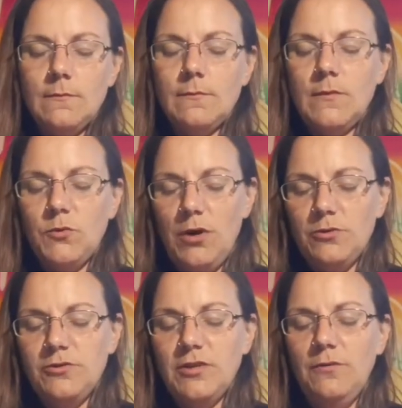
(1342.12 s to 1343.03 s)
Ground
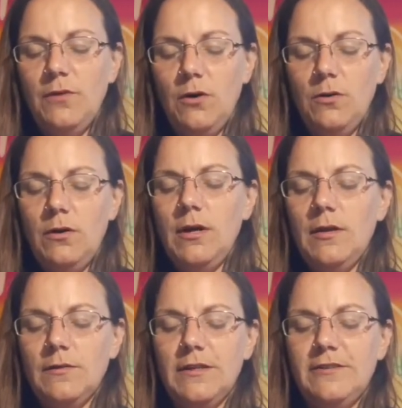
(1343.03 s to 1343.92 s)
yourself out,
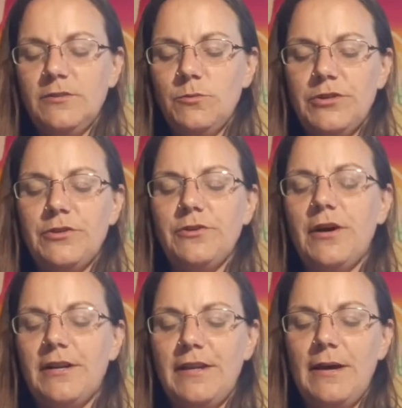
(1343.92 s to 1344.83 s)
listen with your
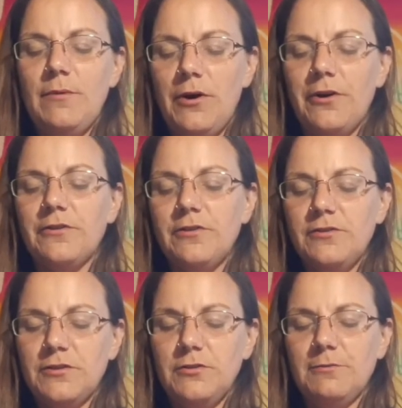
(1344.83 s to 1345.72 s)
goddamn heart,
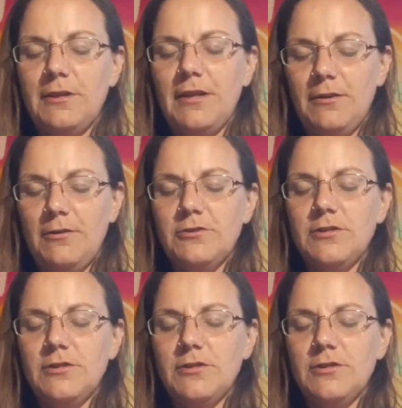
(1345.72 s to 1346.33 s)
excuse my language,